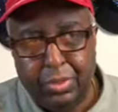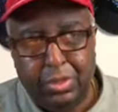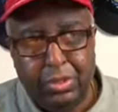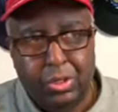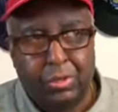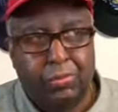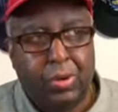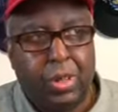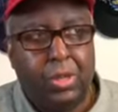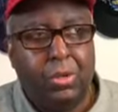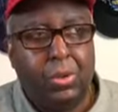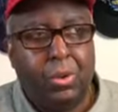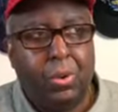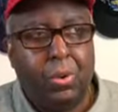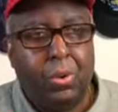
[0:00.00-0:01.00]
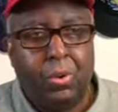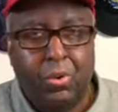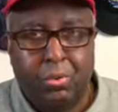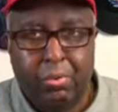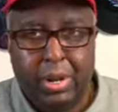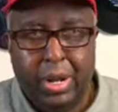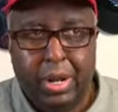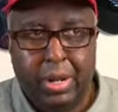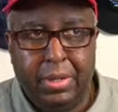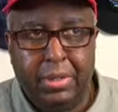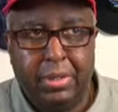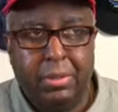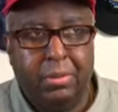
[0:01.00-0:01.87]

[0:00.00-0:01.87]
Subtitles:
Just follow your own mind.